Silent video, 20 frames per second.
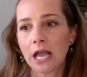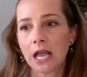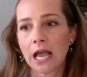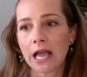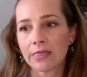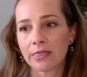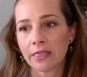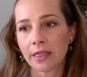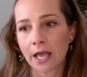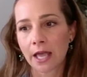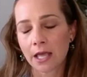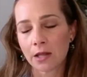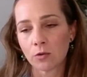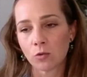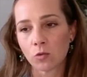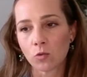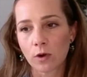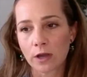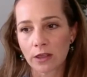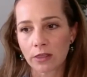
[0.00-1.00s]
And
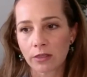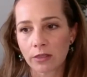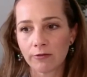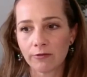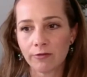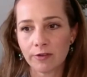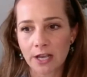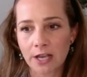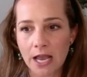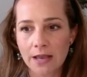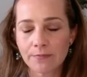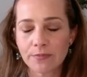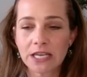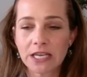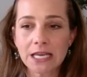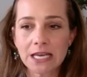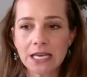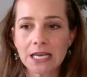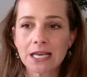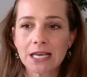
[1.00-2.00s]
then with VIP,
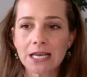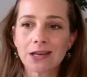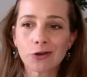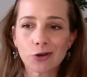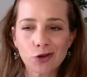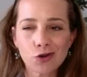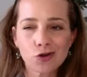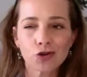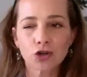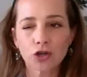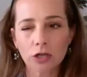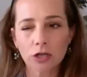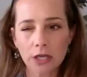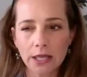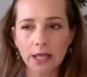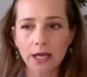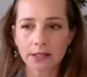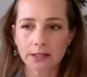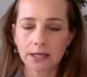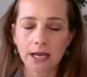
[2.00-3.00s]

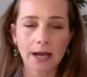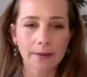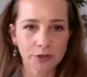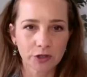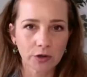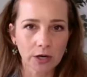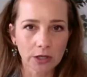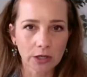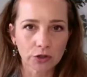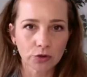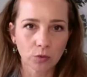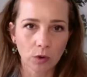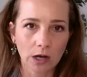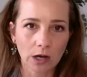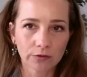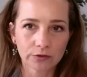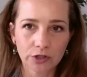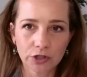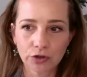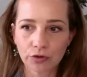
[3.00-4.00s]
usually that's capped around
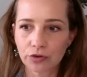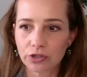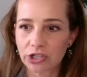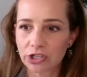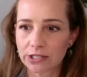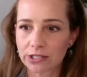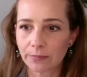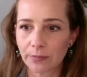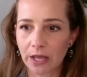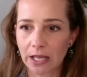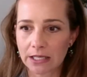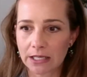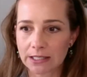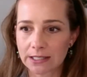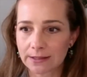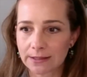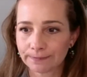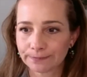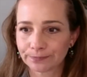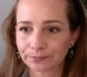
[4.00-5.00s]
12 too, just
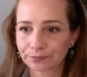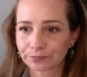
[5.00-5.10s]
depends.